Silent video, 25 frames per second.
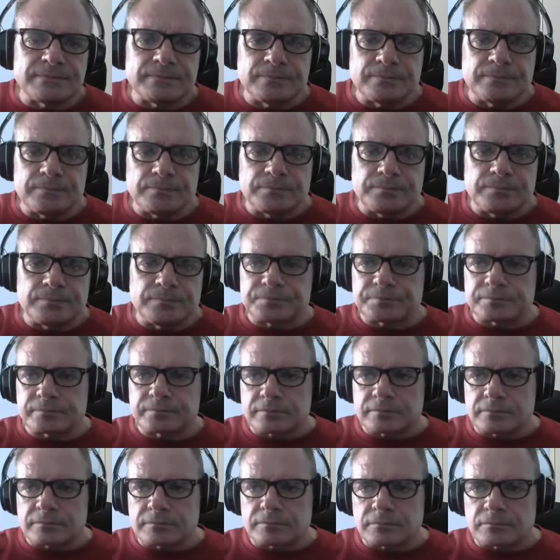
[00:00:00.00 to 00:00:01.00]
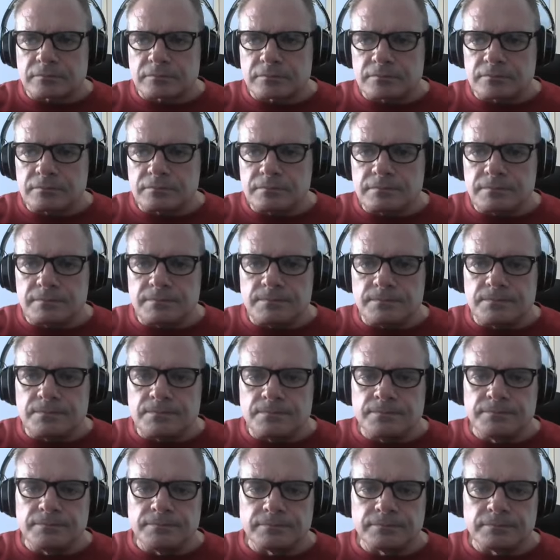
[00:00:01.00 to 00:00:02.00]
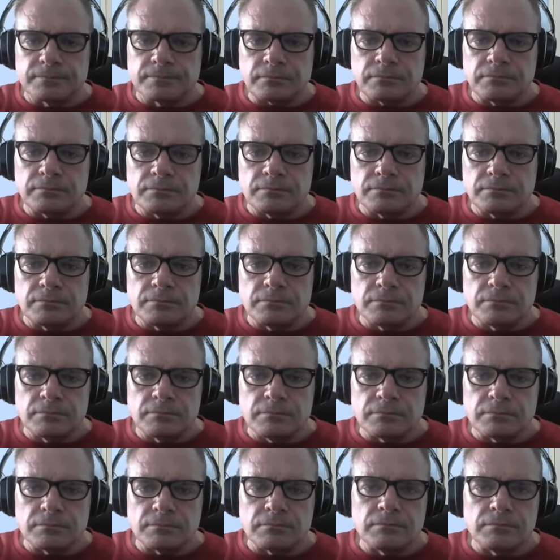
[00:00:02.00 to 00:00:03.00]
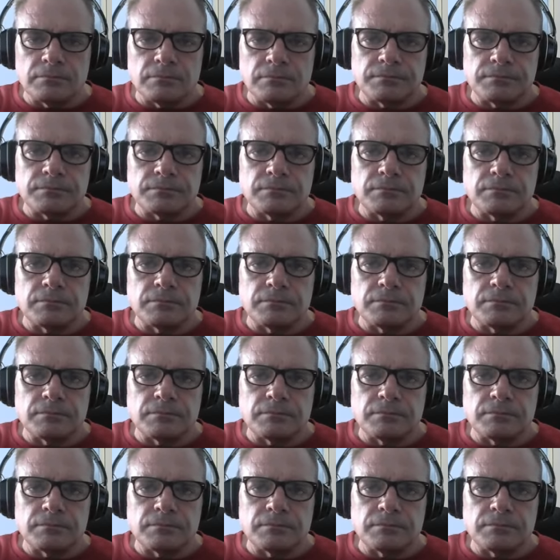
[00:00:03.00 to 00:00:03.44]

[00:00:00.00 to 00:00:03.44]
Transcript: No one is speaking in this clip.